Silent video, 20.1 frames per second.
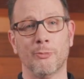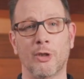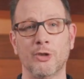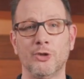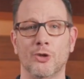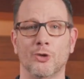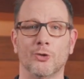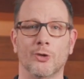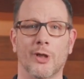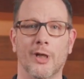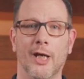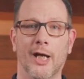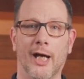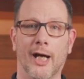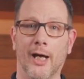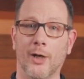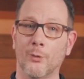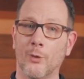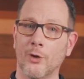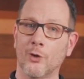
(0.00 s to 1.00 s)
module,
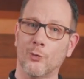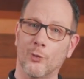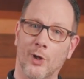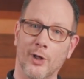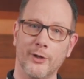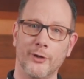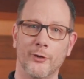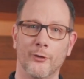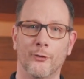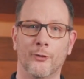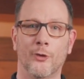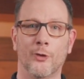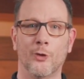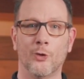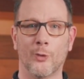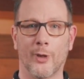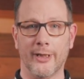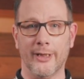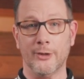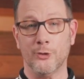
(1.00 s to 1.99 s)
I want to walk you
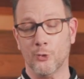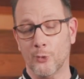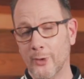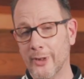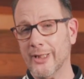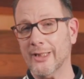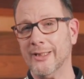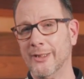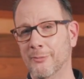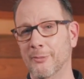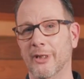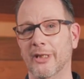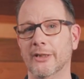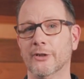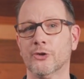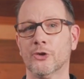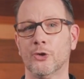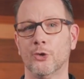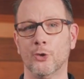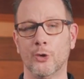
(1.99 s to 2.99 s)
through what it really
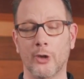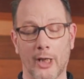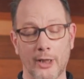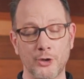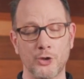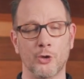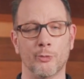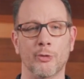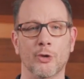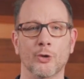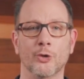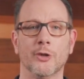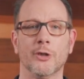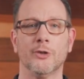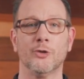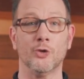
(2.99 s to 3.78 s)
means to contribute